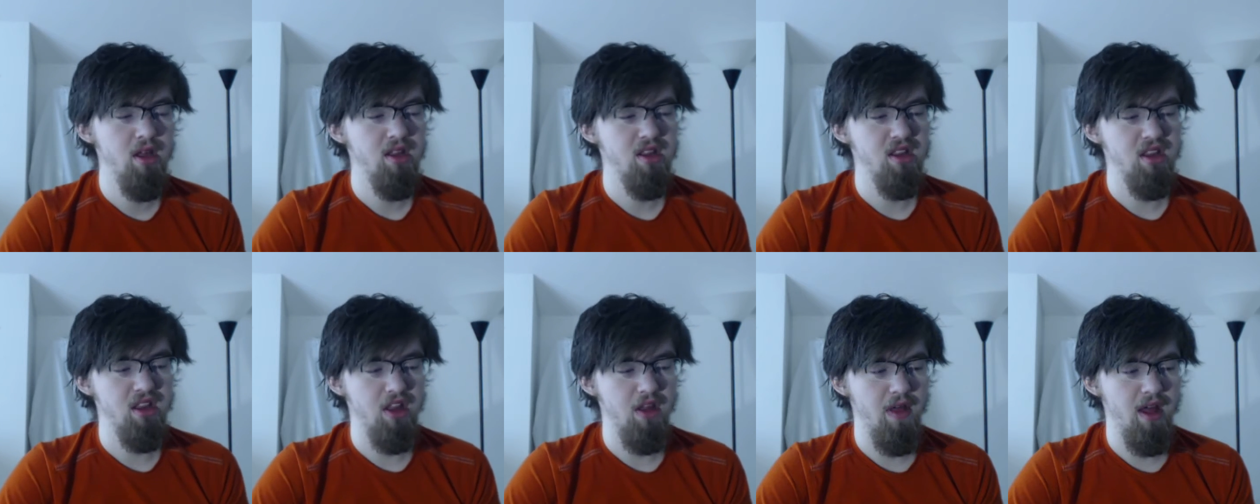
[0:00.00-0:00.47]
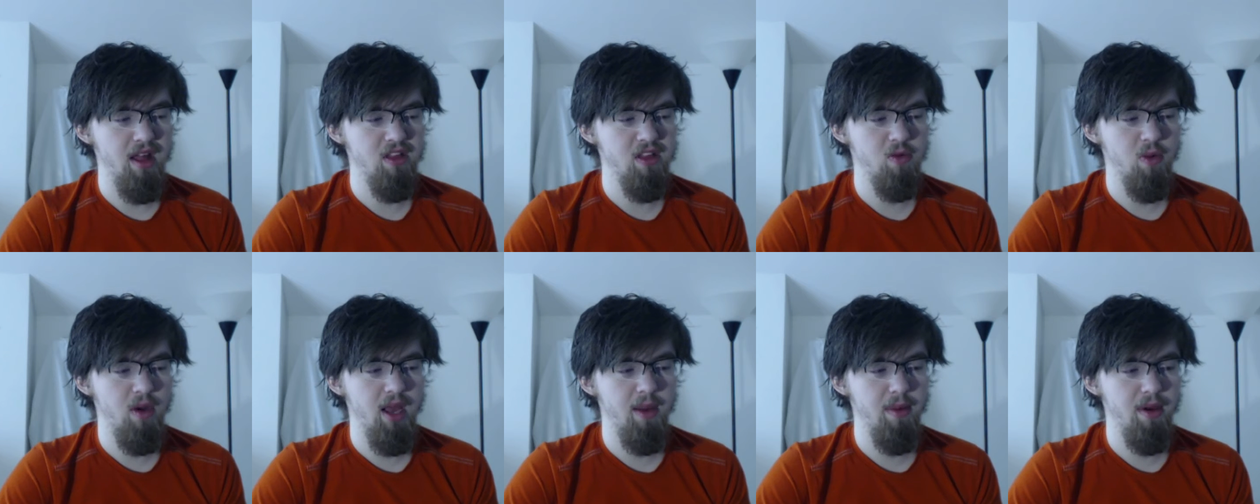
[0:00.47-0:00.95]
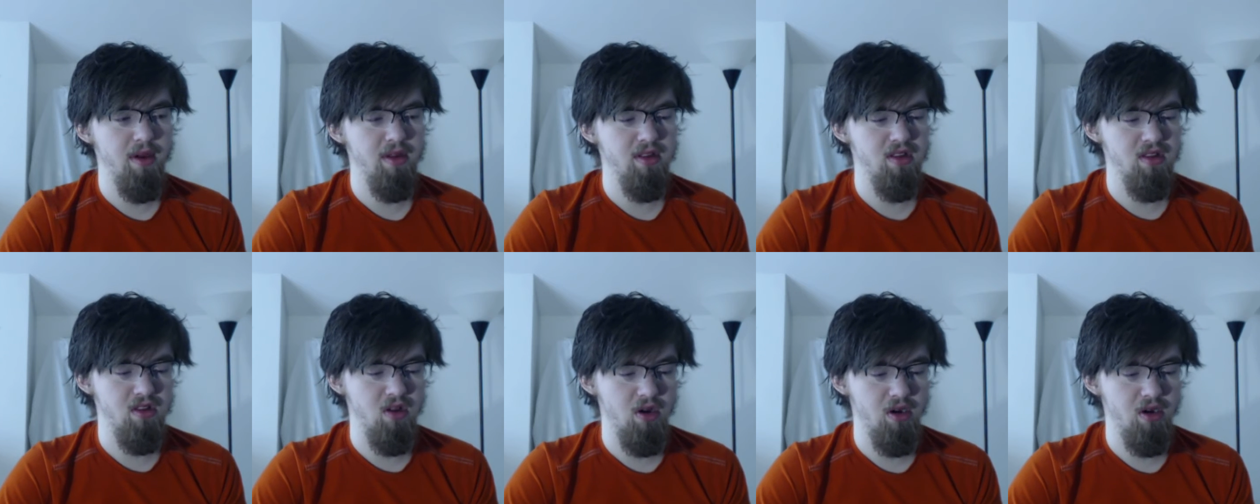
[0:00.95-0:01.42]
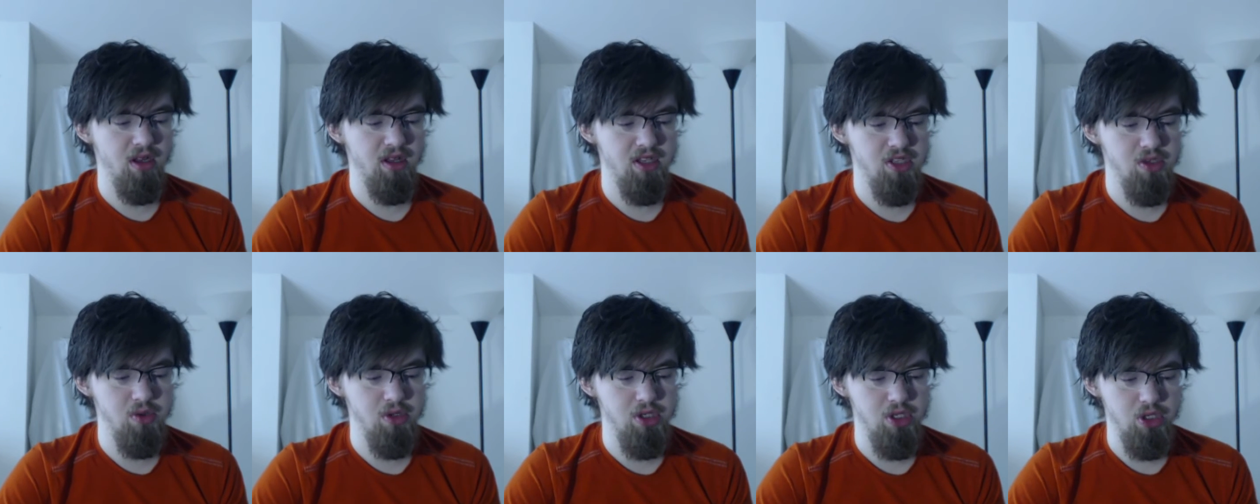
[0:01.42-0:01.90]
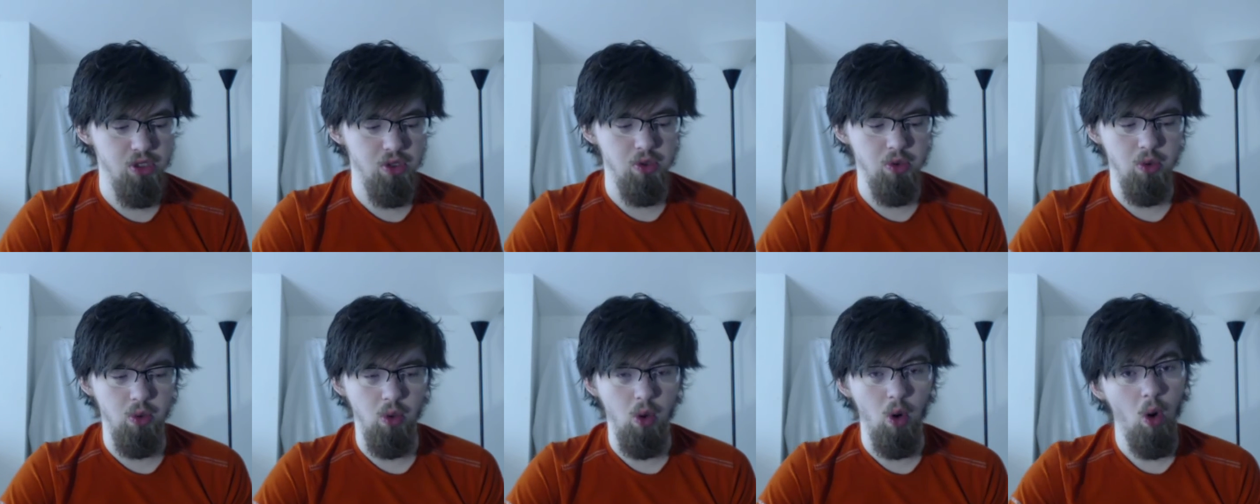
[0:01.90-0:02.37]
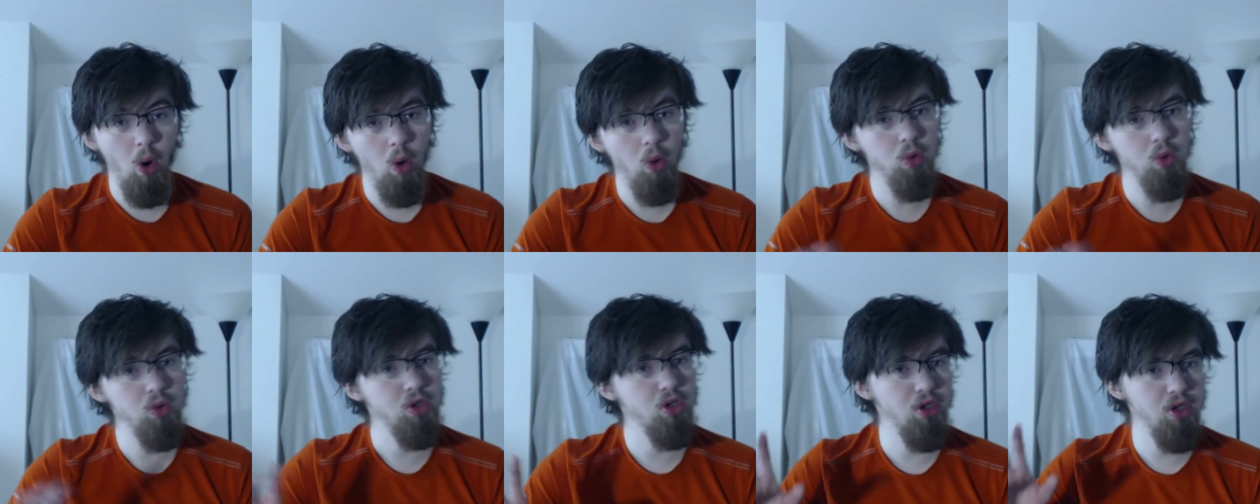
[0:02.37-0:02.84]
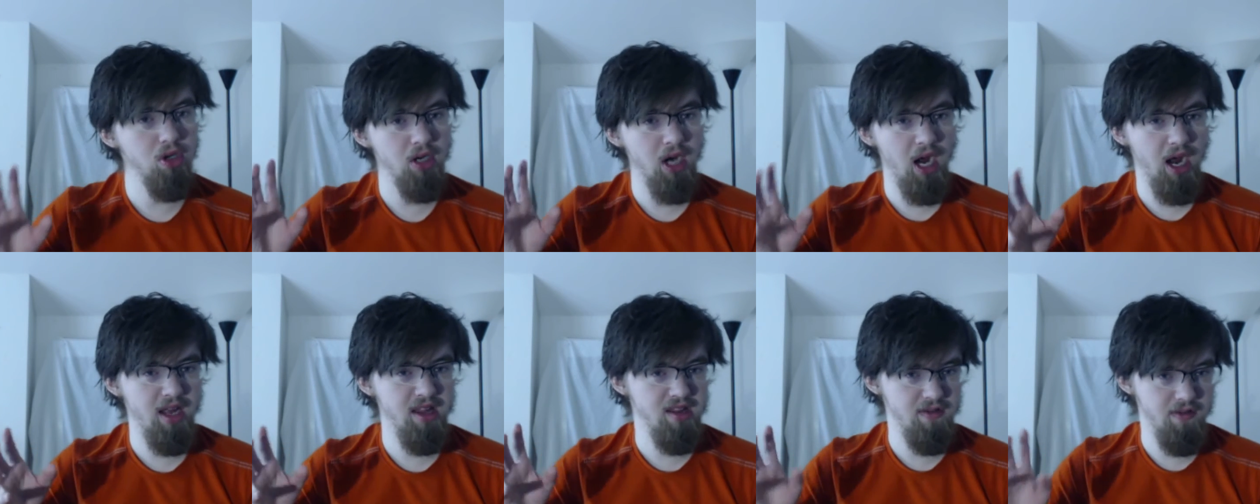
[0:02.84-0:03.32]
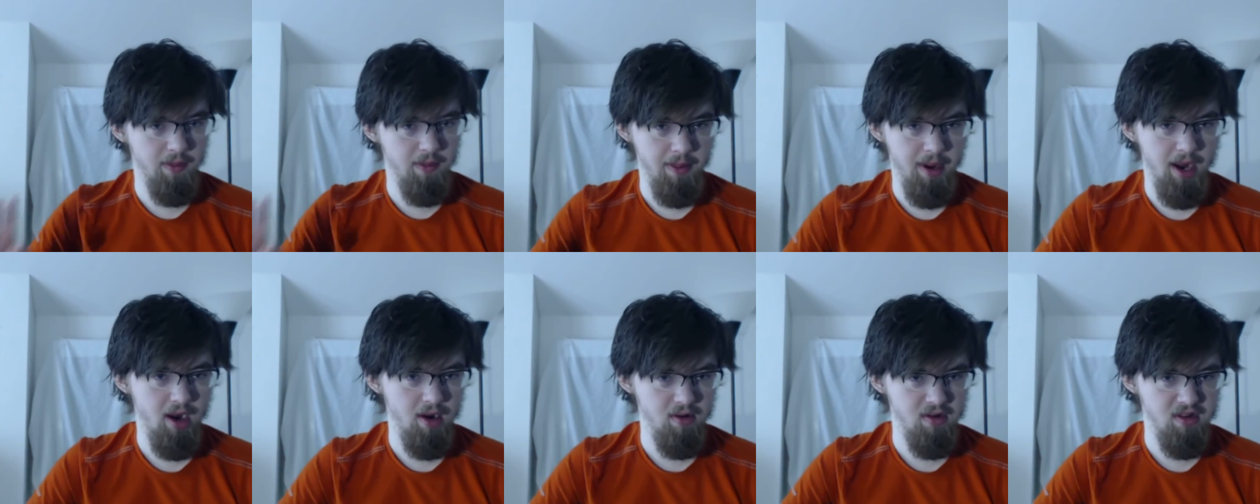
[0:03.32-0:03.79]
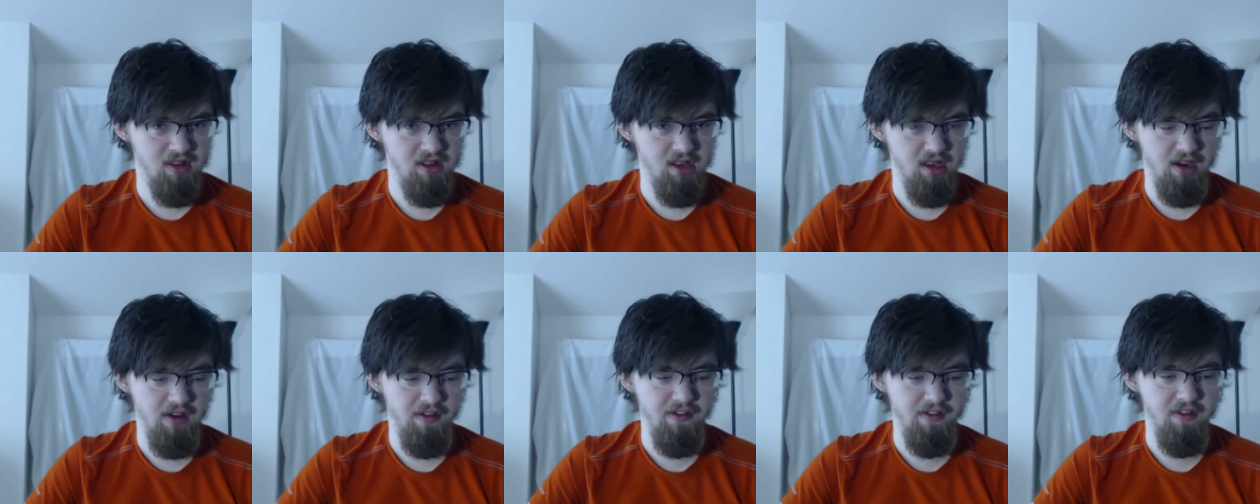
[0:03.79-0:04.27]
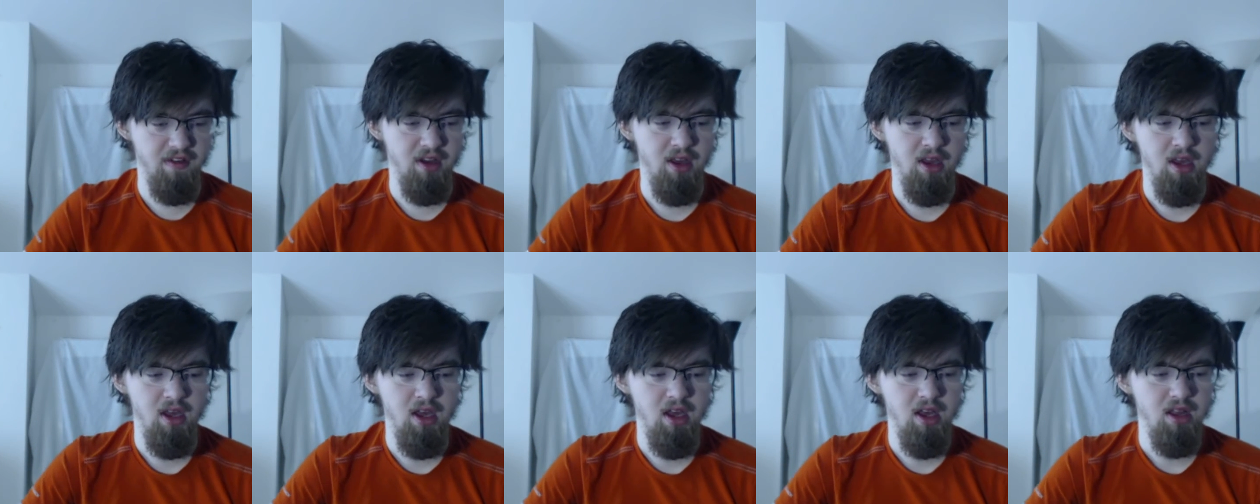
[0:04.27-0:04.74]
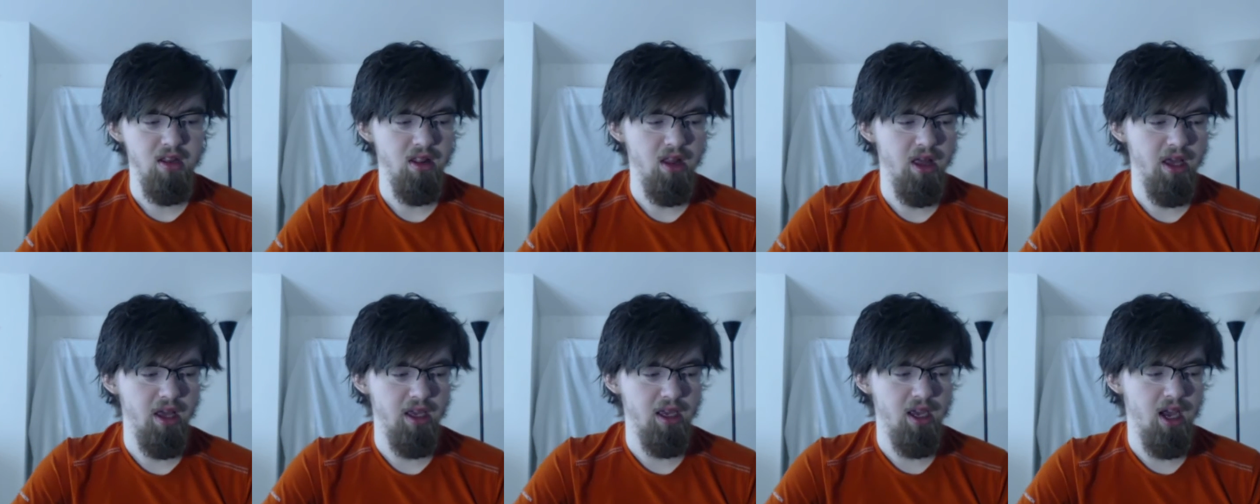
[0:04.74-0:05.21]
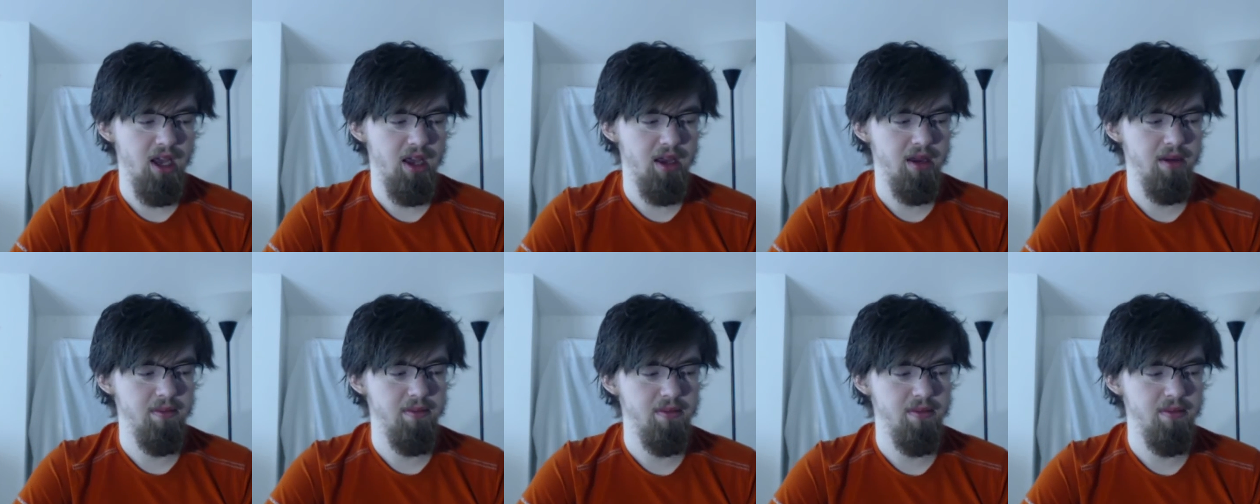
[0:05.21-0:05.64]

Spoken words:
So that's why I'm also starting to do older kinds of repair stuff. Like I'm